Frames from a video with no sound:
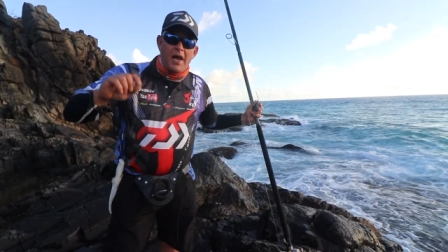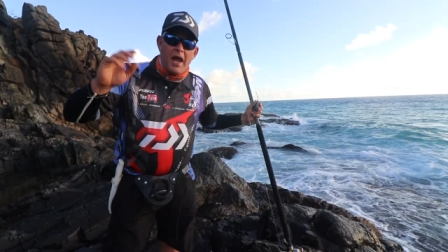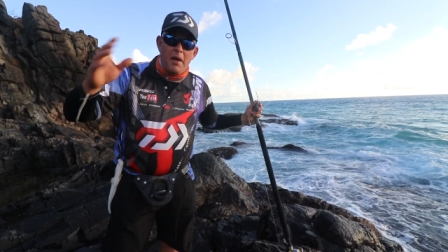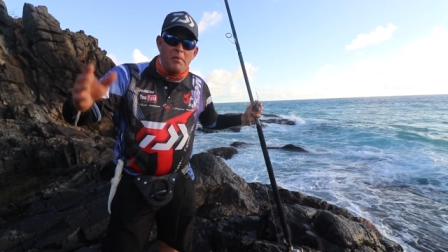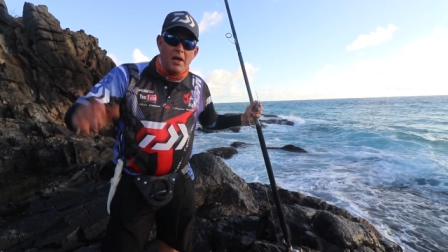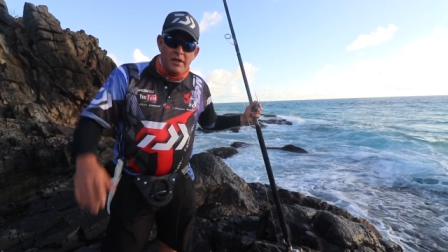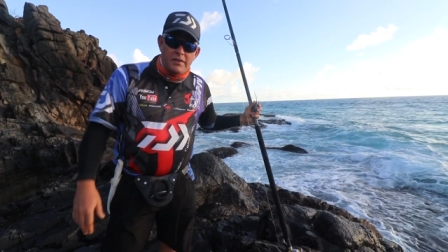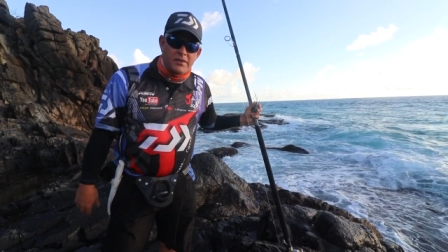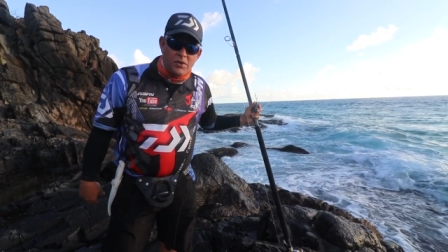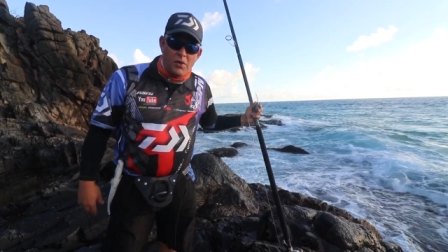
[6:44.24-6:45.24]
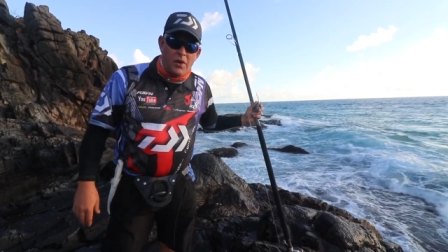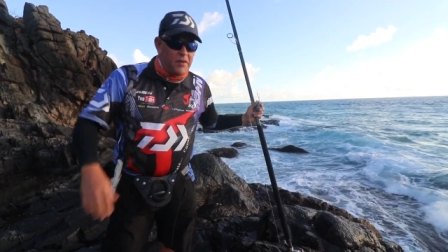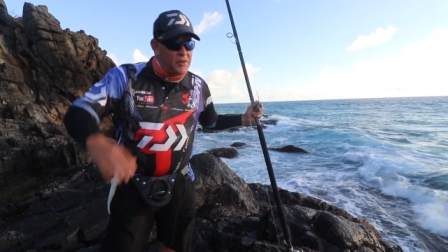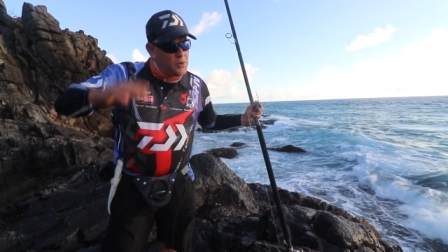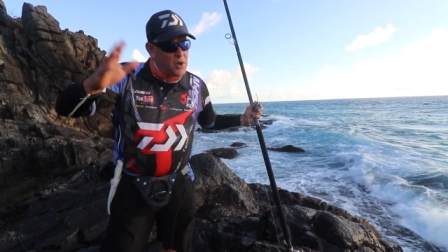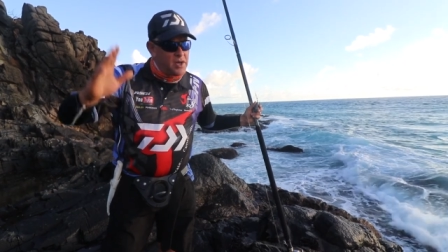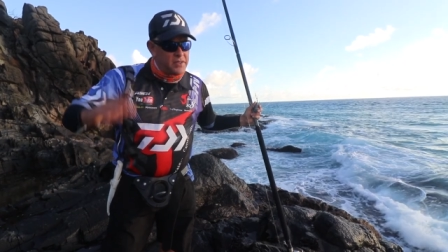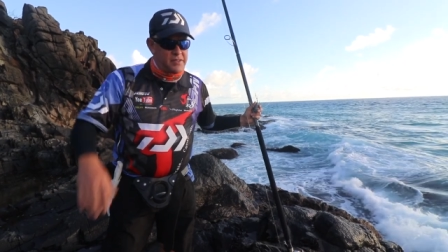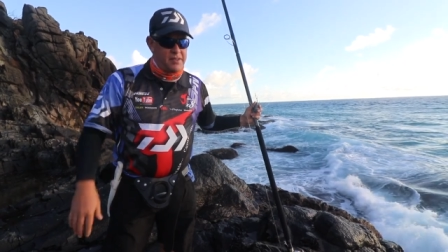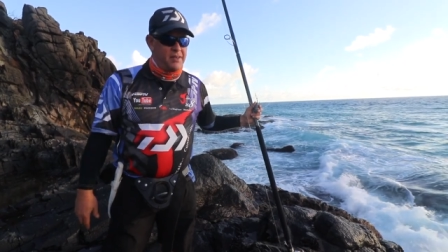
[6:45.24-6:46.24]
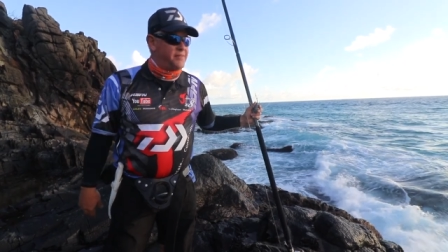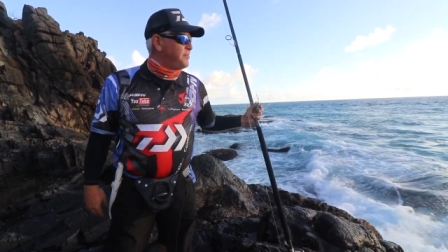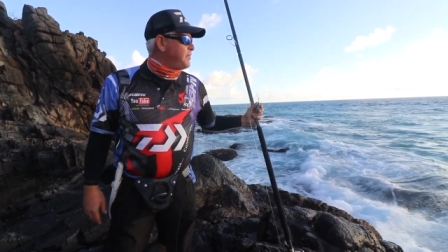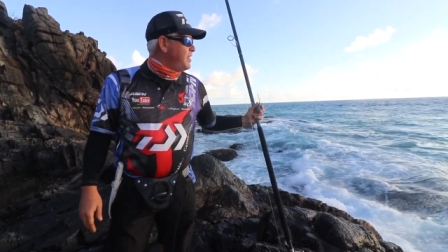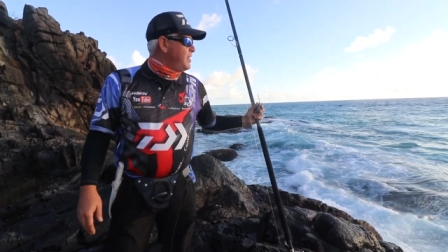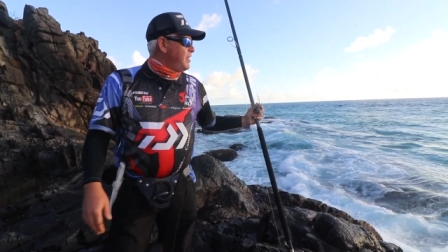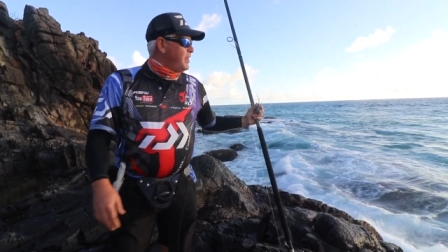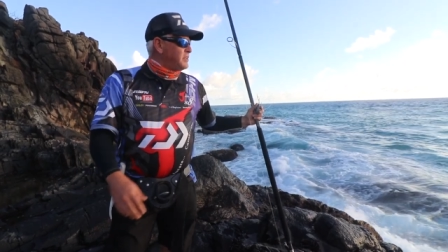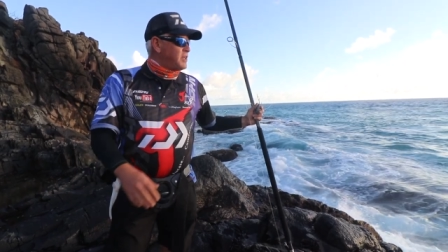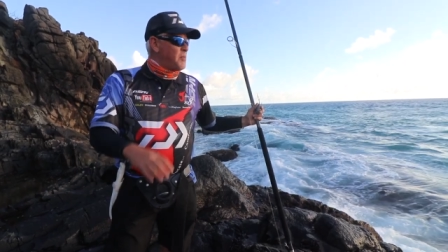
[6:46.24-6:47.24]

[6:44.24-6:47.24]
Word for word: an ambulance or even worse. So